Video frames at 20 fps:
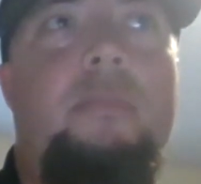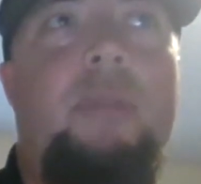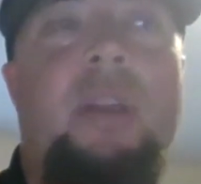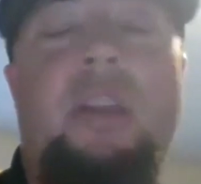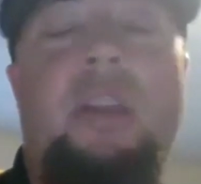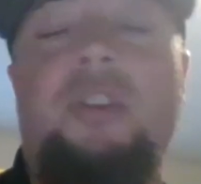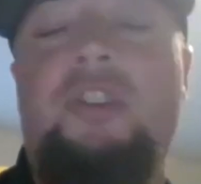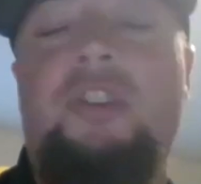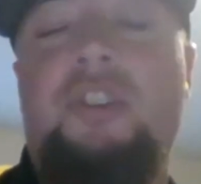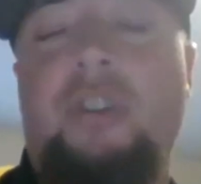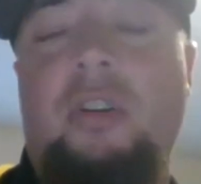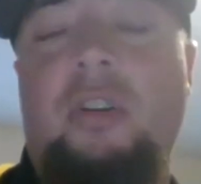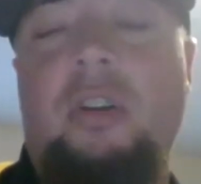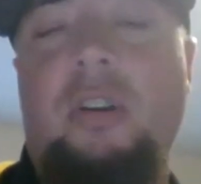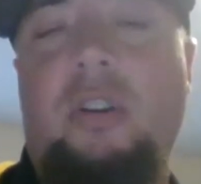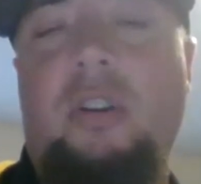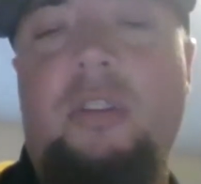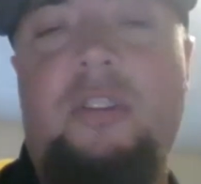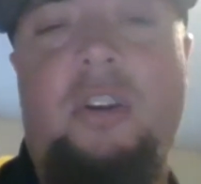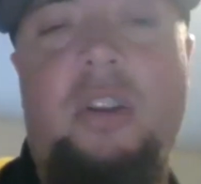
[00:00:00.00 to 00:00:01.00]
being a
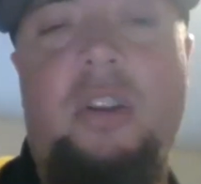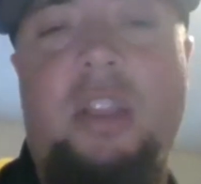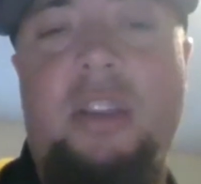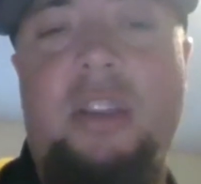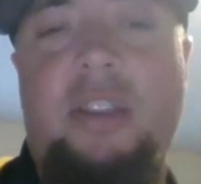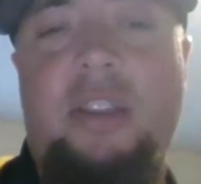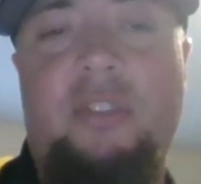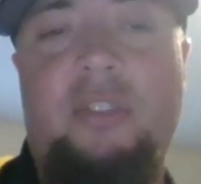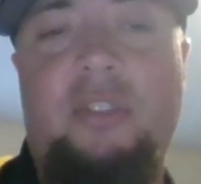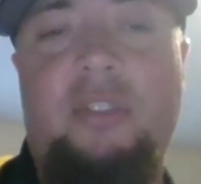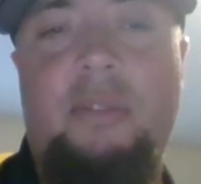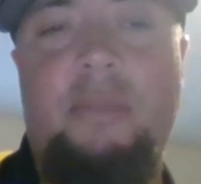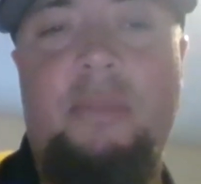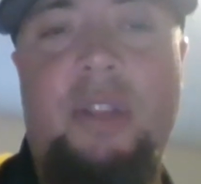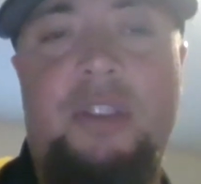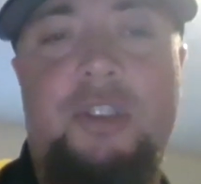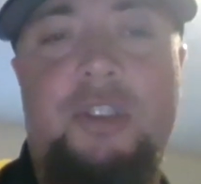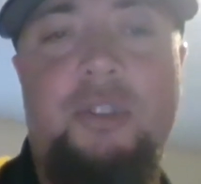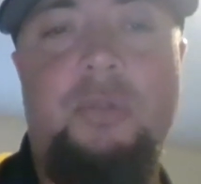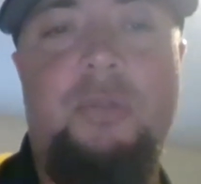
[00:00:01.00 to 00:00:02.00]
jerk or talking down to them.
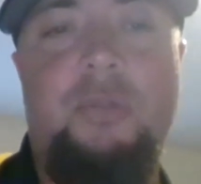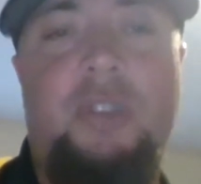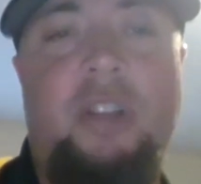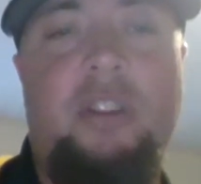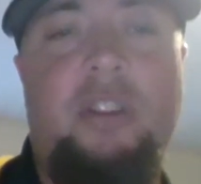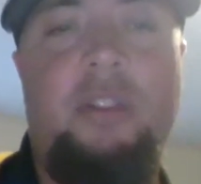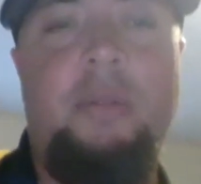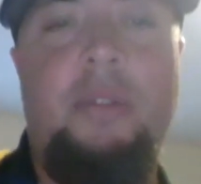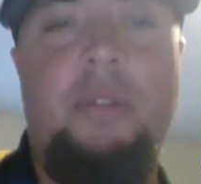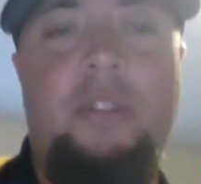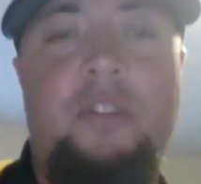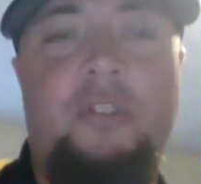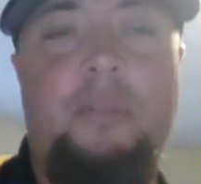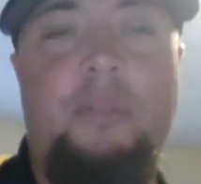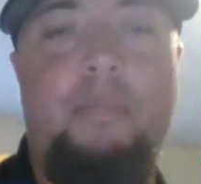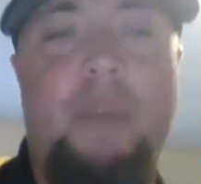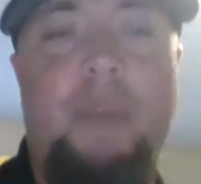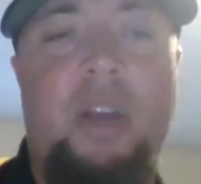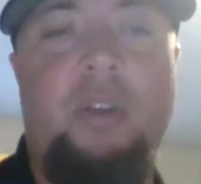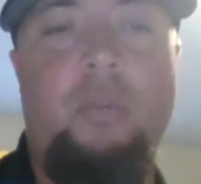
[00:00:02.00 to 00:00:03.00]
That's you telling them that there's
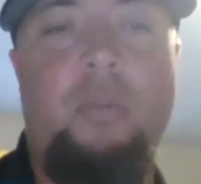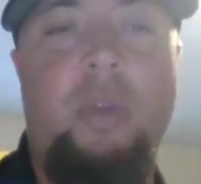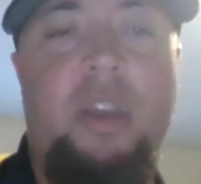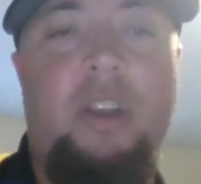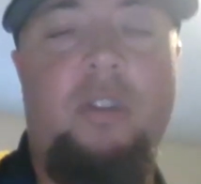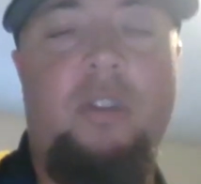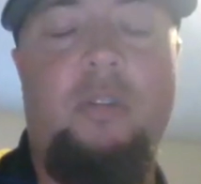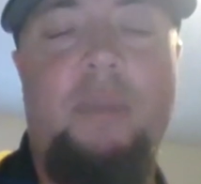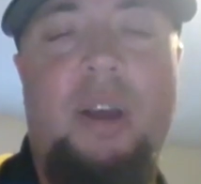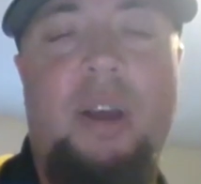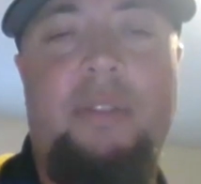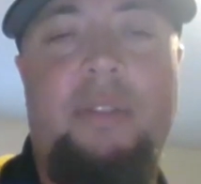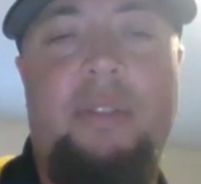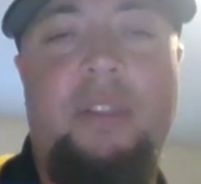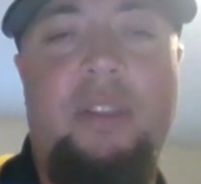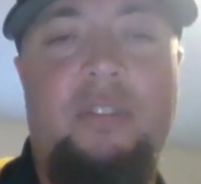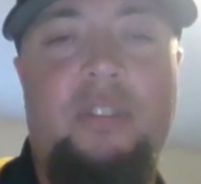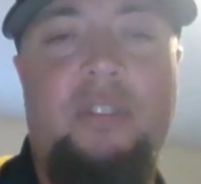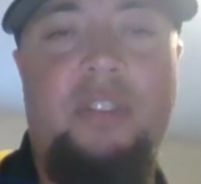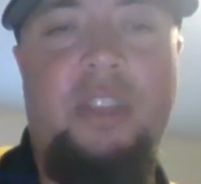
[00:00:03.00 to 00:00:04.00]
a better way to go about
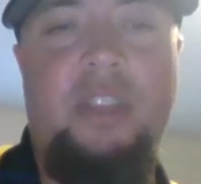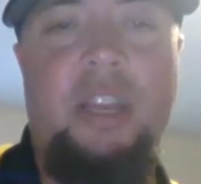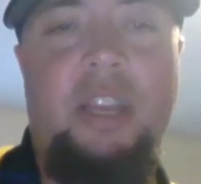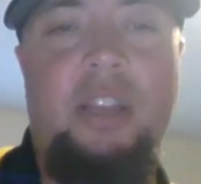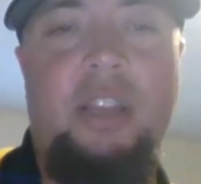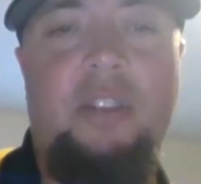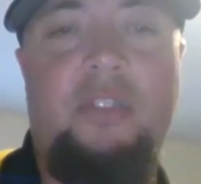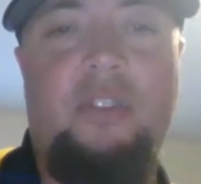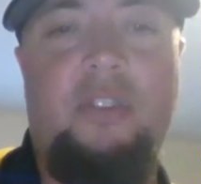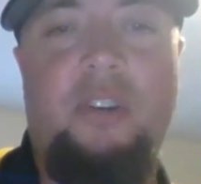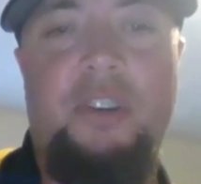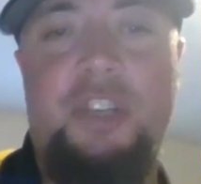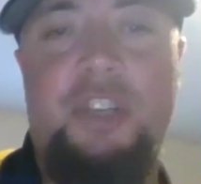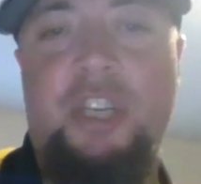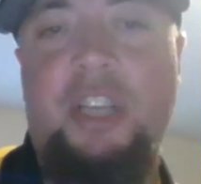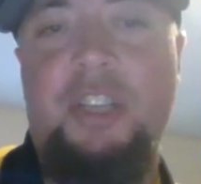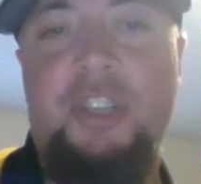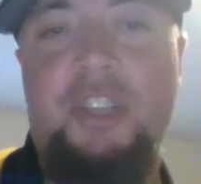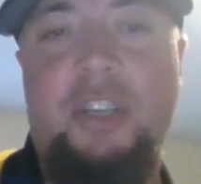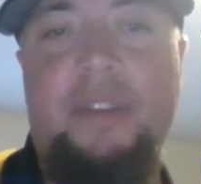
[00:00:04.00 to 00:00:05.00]
things that they need to start
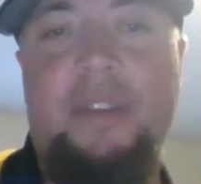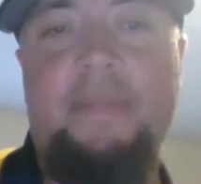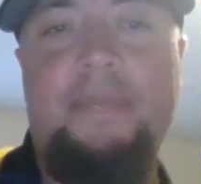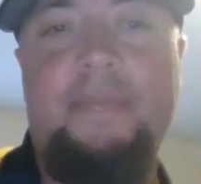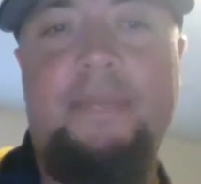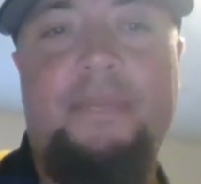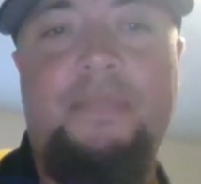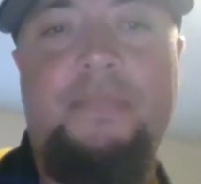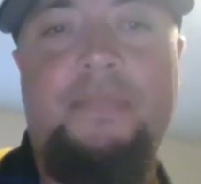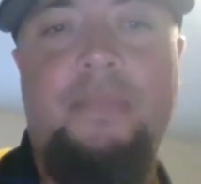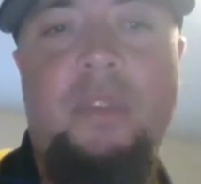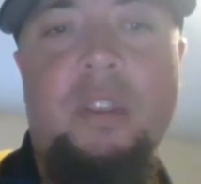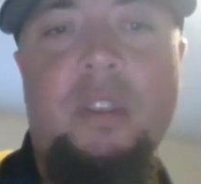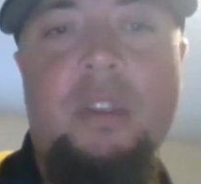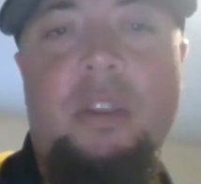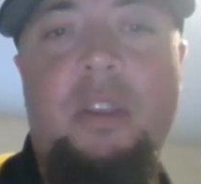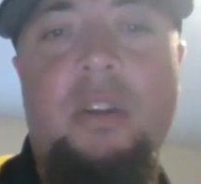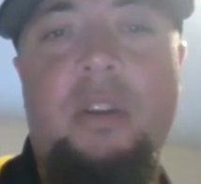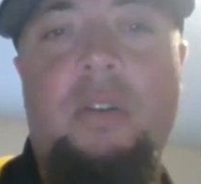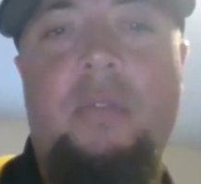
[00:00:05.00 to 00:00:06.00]
changing,
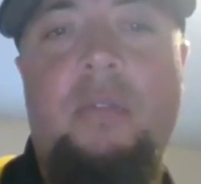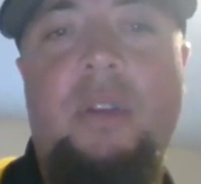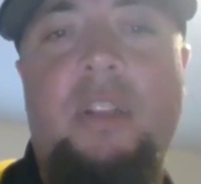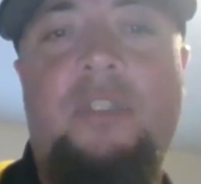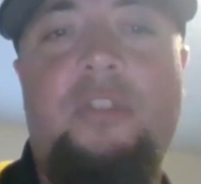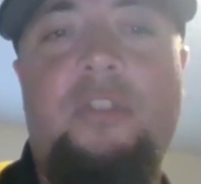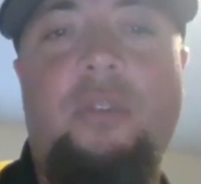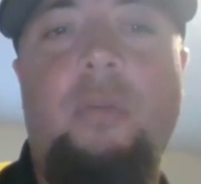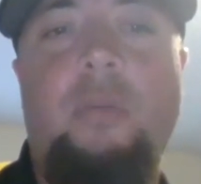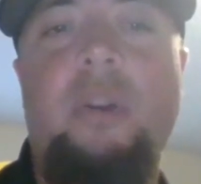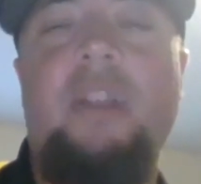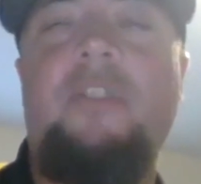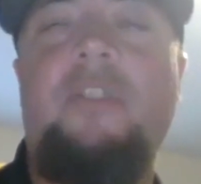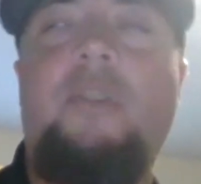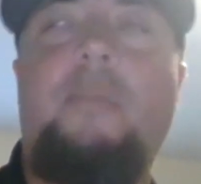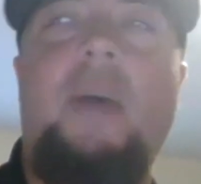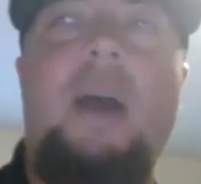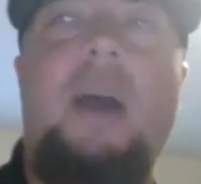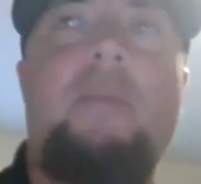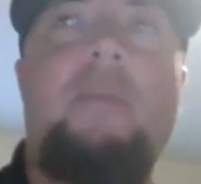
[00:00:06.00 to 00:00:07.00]
you know? And so what
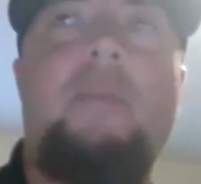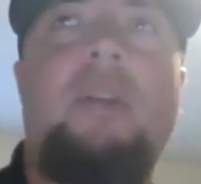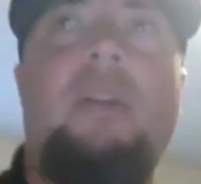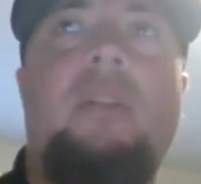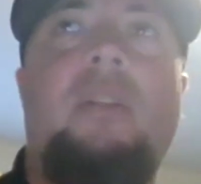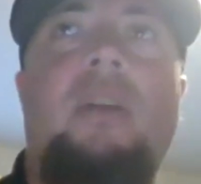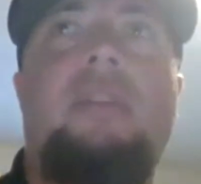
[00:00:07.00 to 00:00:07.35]
ends up happening